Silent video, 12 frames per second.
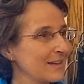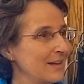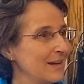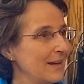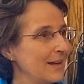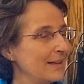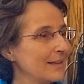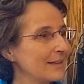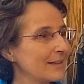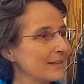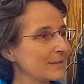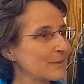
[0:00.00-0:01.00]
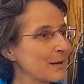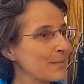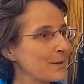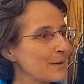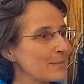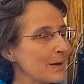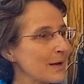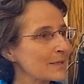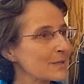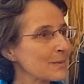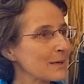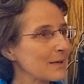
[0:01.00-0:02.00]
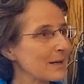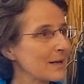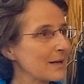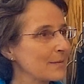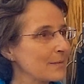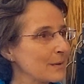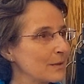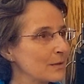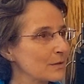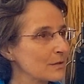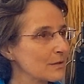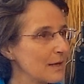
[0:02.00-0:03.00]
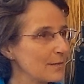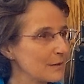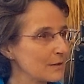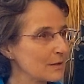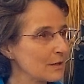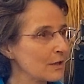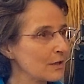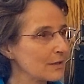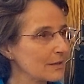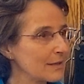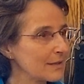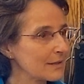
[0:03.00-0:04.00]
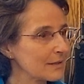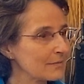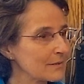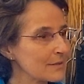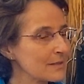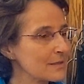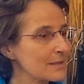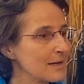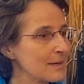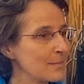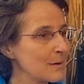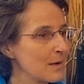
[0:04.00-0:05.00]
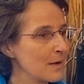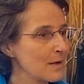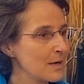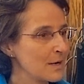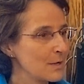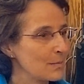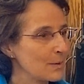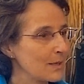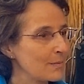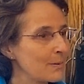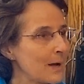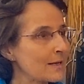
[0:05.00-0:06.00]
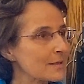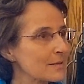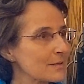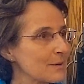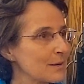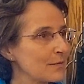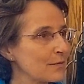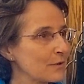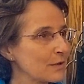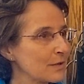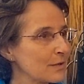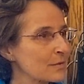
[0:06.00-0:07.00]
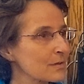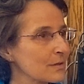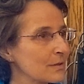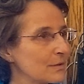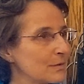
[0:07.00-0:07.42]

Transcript: And uh, Raymond, my husband and I, we used to have a dog, Nick was his name, but he passed away four years ago.